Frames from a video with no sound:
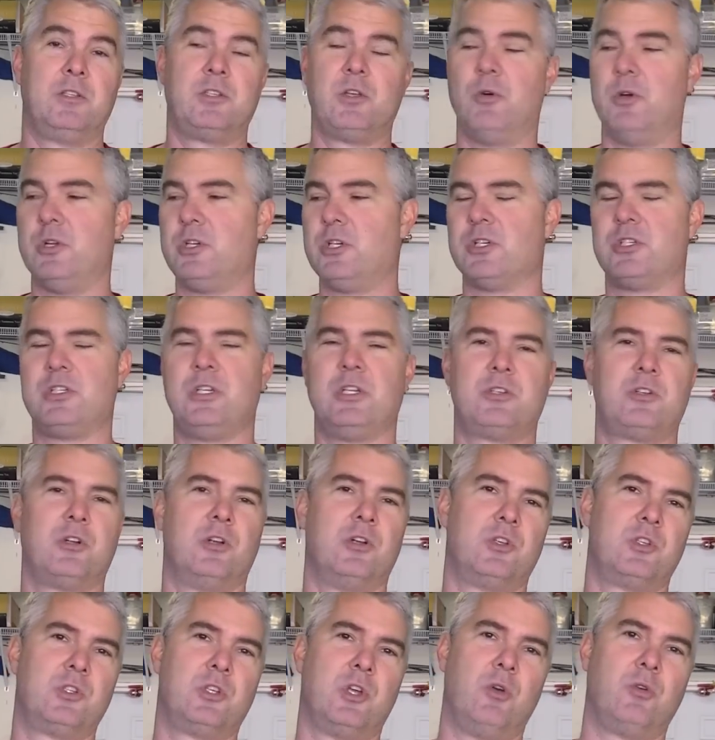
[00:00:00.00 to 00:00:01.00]
so it just sits
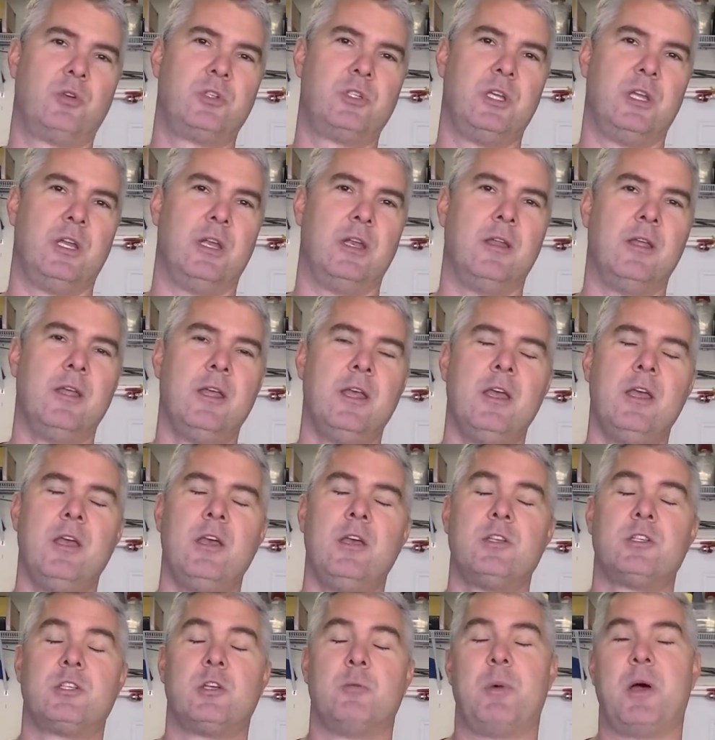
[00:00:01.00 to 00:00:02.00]
there and soaks in.
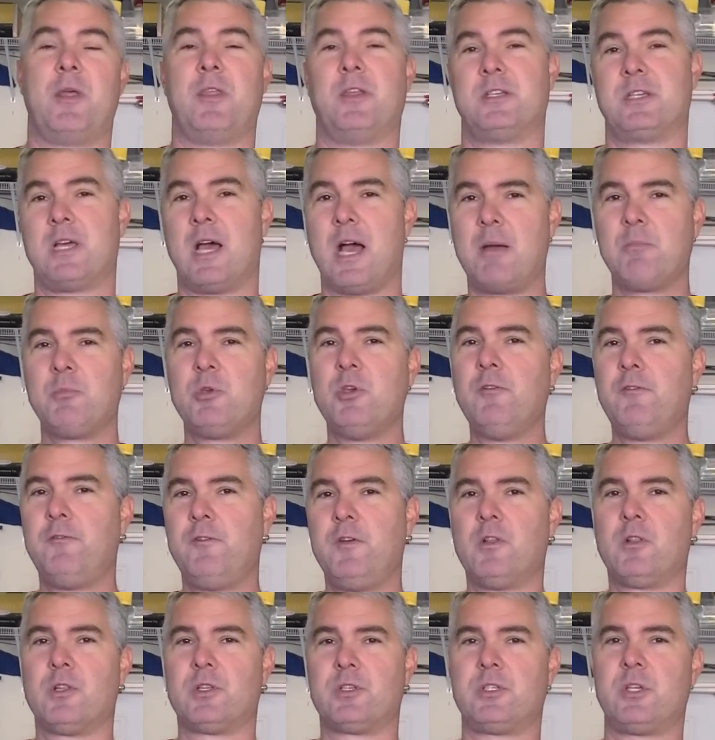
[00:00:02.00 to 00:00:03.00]
So by the time you
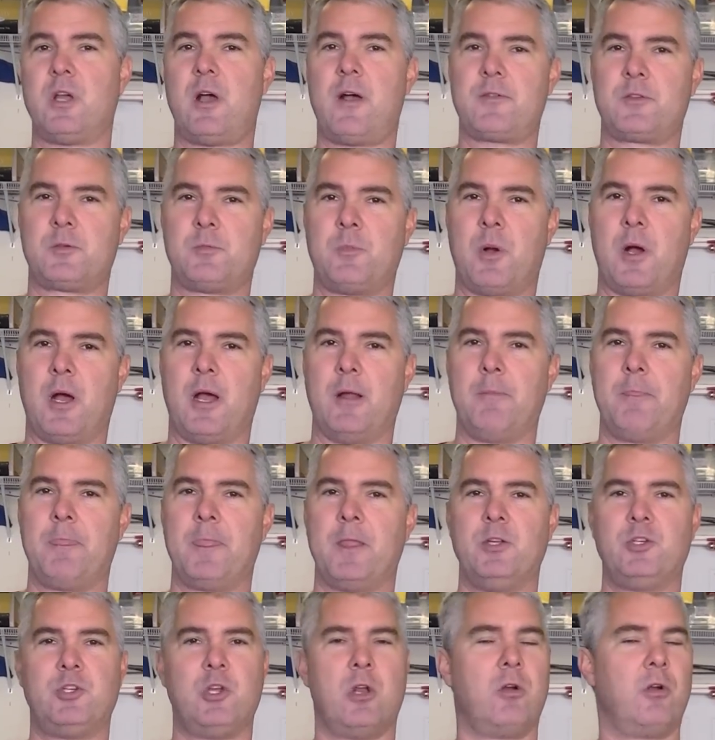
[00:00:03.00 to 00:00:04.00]
feel a soft
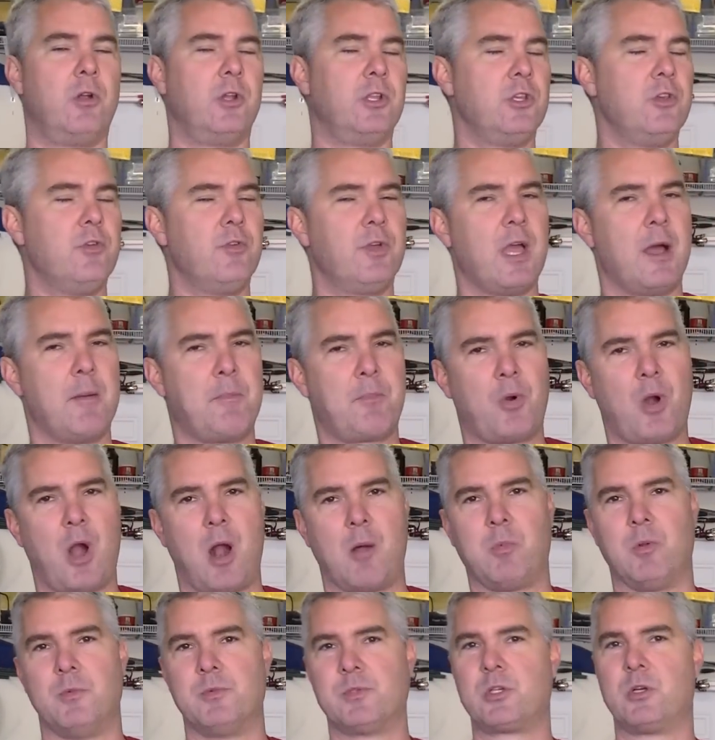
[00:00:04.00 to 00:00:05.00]
spot, generally you got
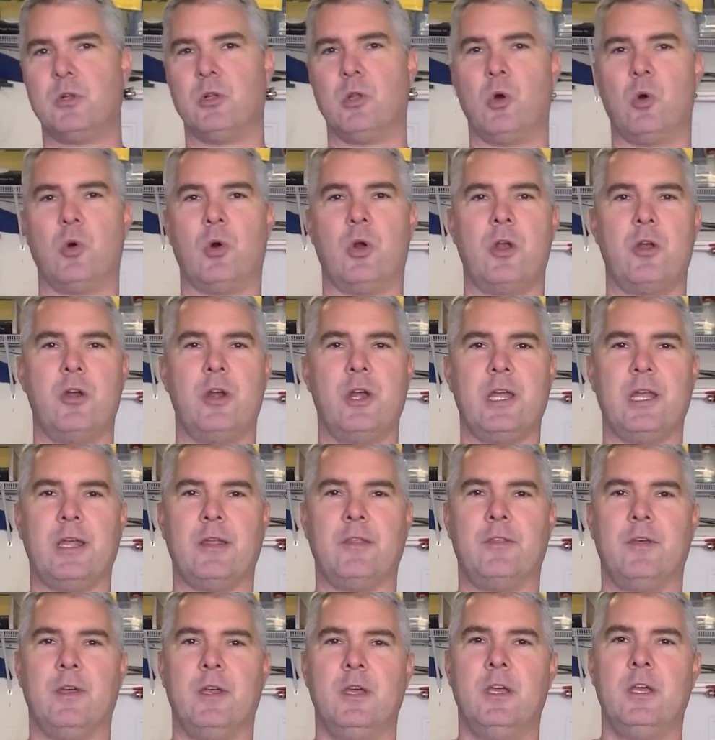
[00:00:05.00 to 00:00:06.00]
problems galore
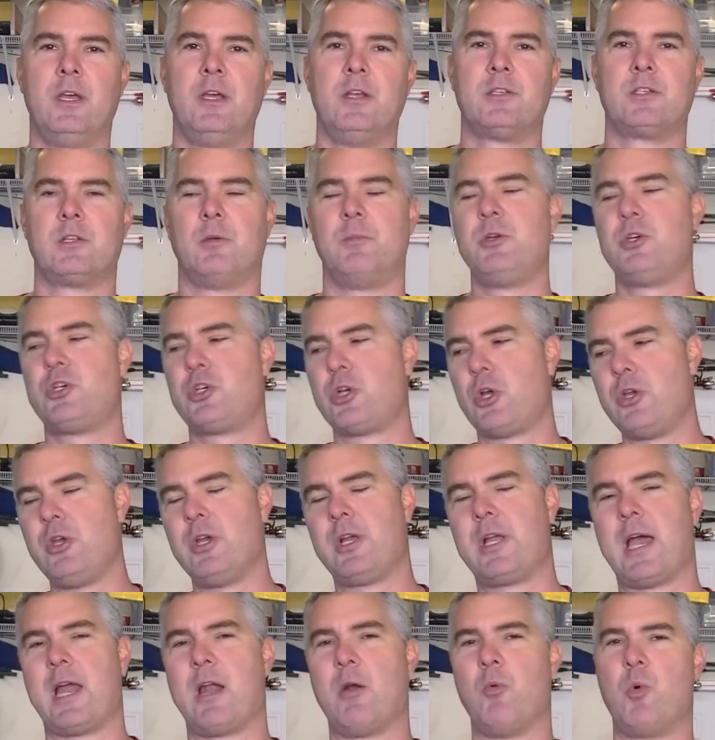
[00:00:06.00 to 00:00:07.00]
underneath. So let me show
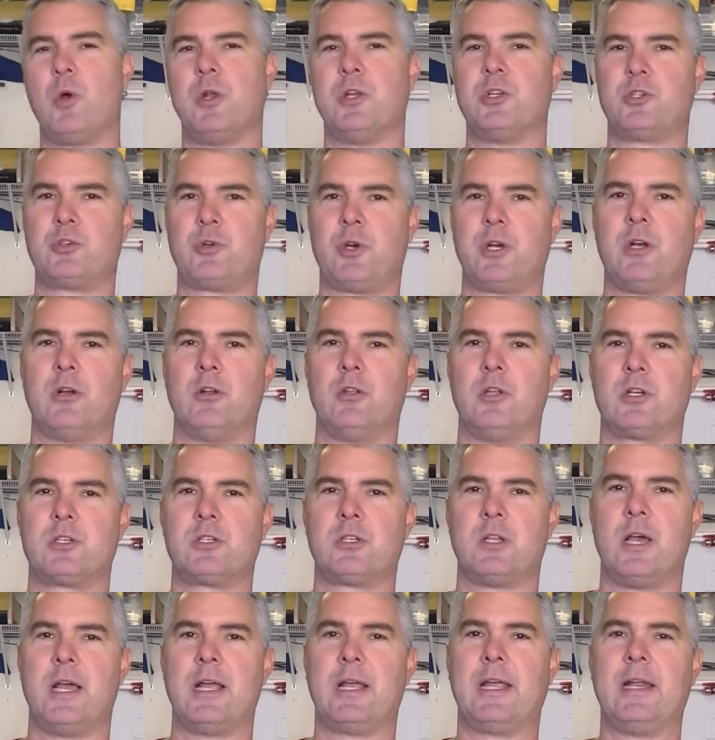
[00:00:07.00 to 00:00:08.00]
you kind of what a stringer
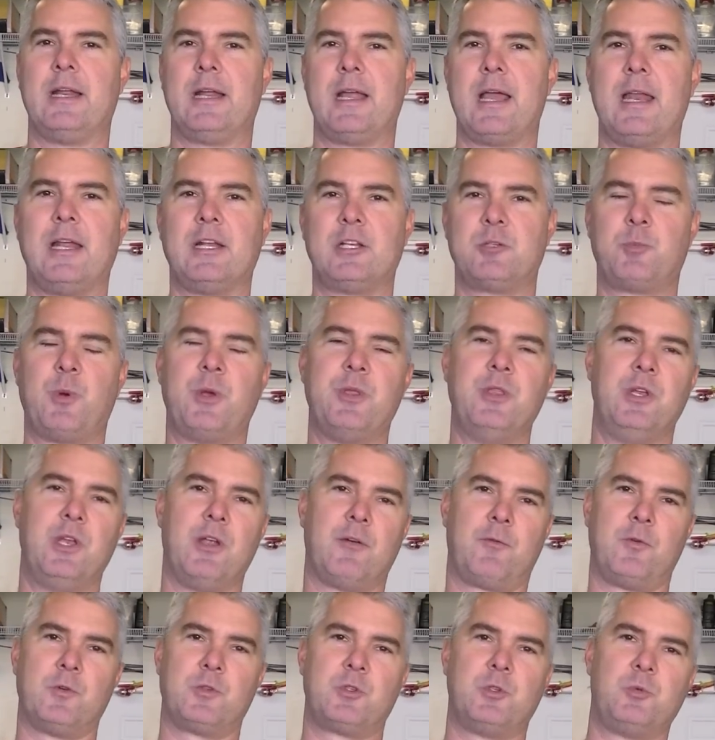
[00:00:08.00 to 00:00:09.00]
looks like, and kind of explain the
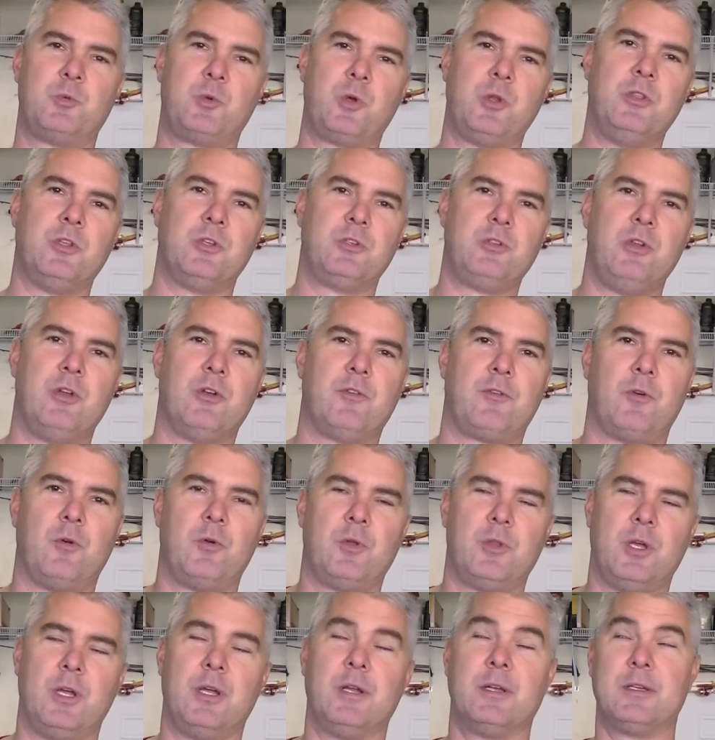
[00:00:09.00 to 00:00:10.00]
differences between
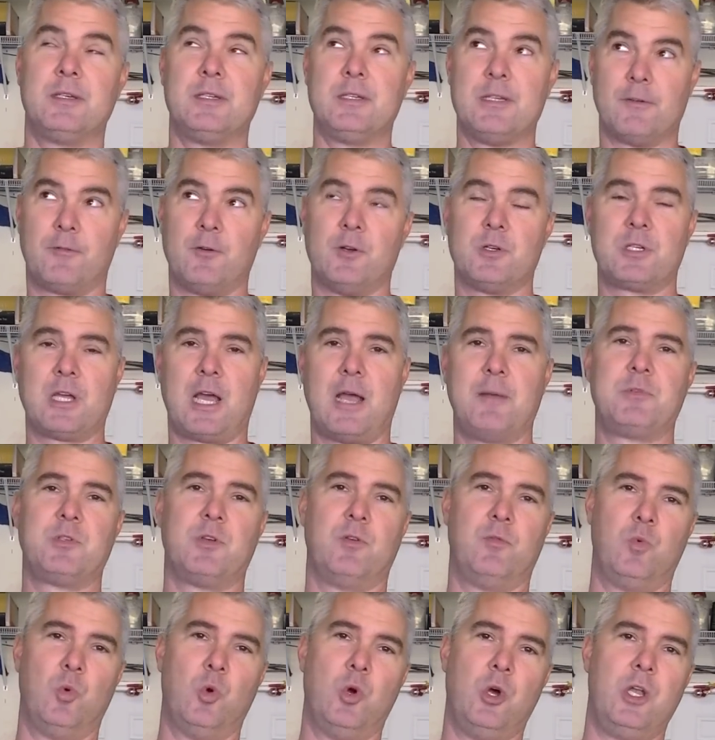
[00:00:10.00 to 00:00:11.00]
the different
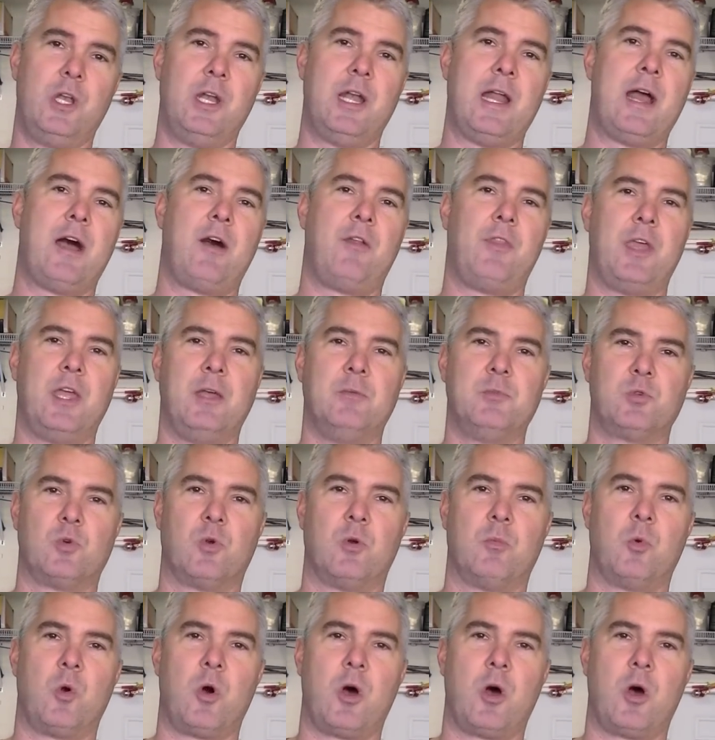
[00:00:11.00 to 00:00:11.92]
types of wood and how they absorb